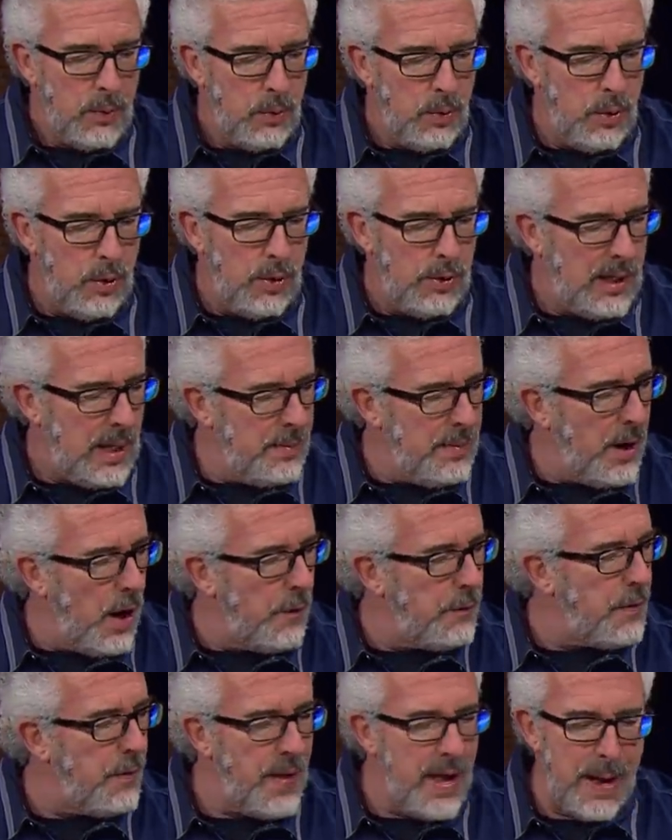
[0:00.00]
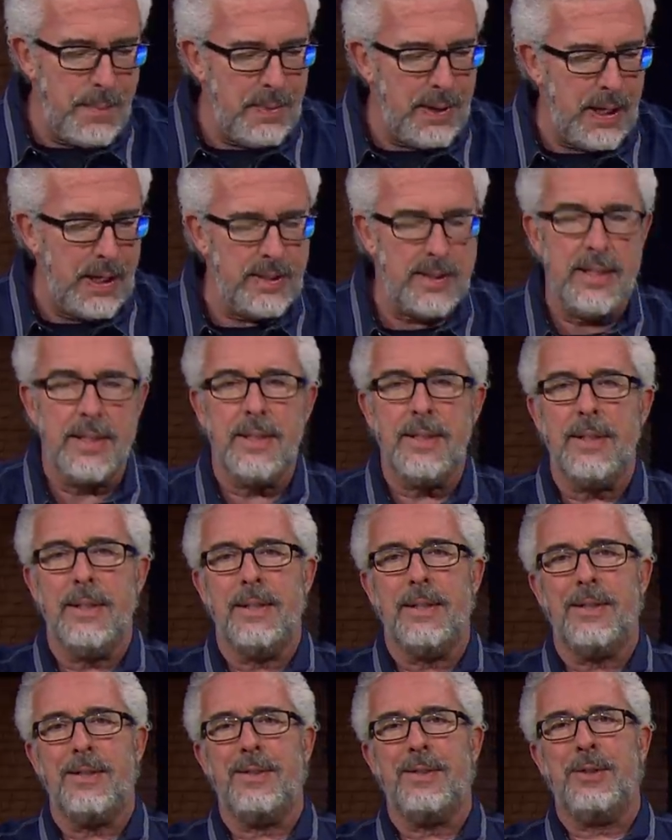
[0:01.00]
whew, get me off of that because it's
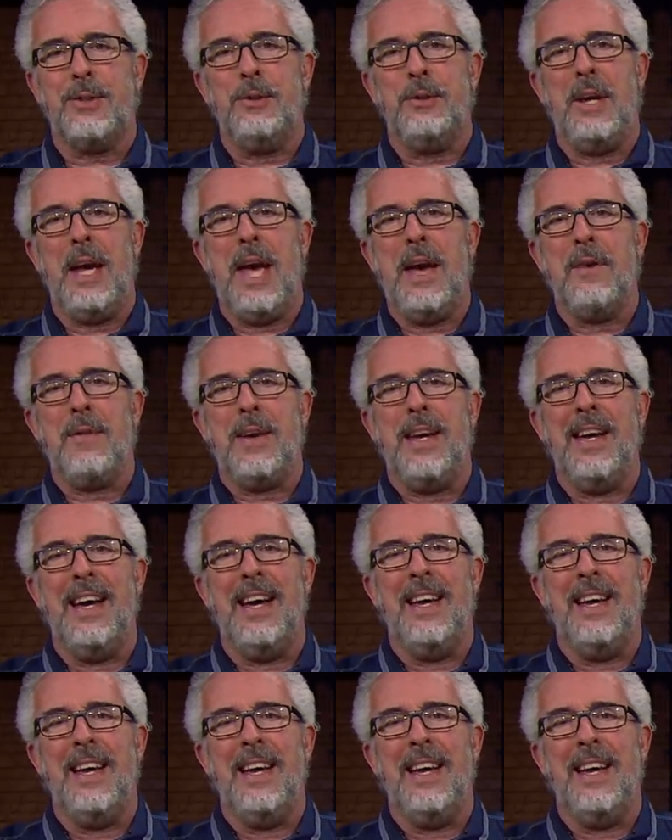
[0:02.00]
it's too heavy